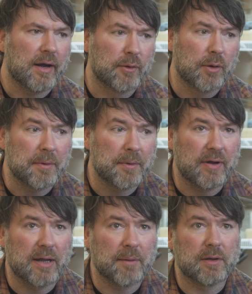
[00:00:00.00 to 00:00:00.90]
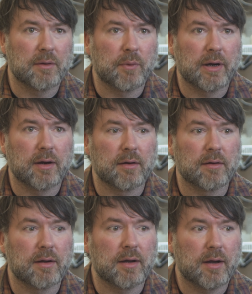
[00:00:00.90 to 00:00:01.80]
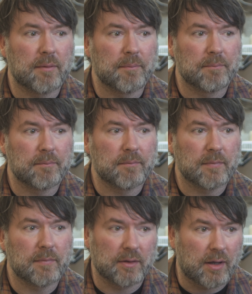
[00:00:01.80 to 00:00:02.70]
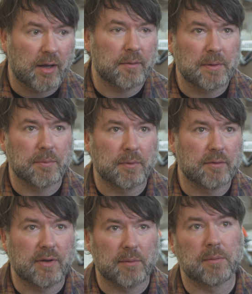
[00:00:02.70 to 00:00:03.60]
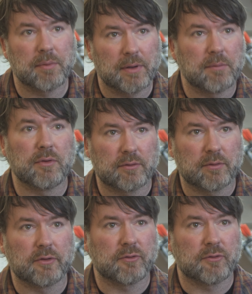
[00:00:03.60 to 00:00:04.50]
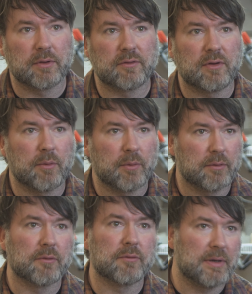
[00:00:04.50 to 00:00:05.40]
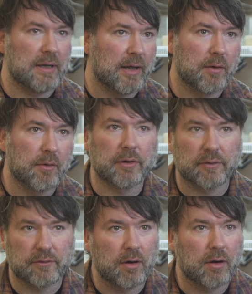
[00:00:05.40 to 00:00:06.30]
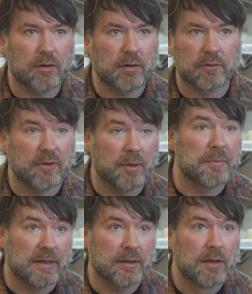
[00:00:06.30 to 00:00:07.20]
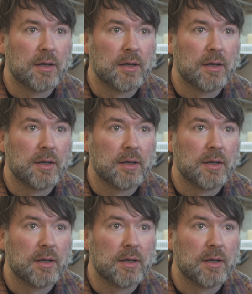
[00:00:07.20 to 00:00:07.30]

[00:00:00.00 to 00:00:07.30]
I grew up in a family where a lot of people in the family played musical instruments, whether it was piano or guitar or something.